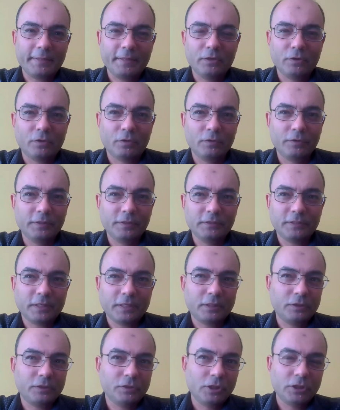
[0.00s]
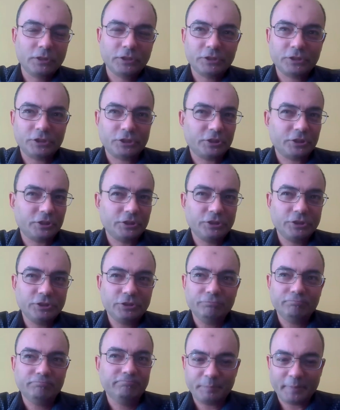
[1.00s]
I think all the technology
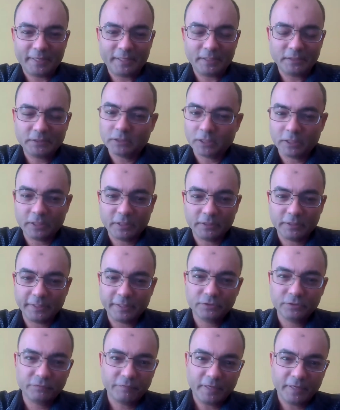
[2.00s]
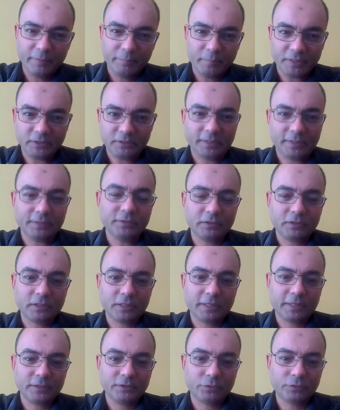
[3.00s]
space currently is very much
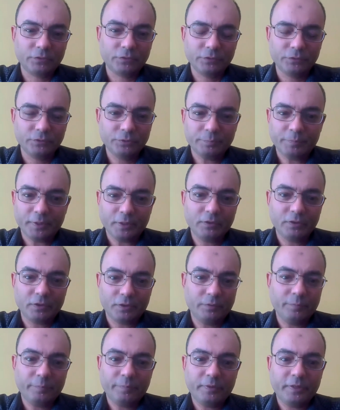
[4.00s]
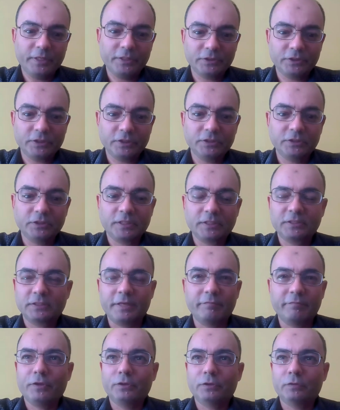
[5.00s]
centralized. So all those big corporations,
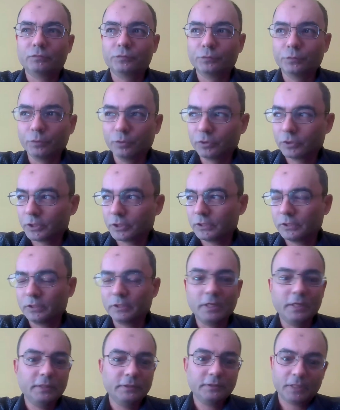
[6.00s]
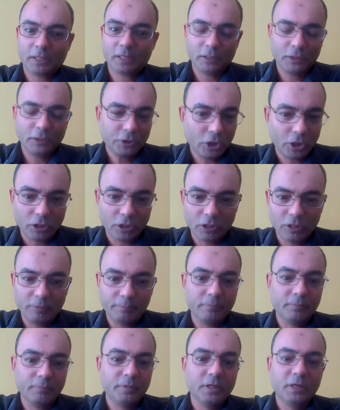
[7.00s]
say, think of Google,
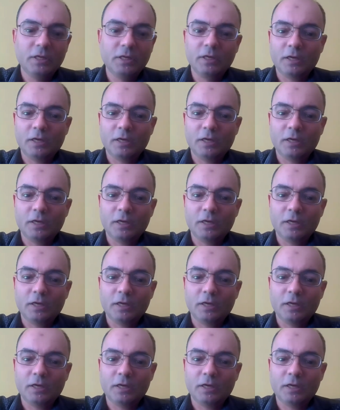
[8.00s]
telecom,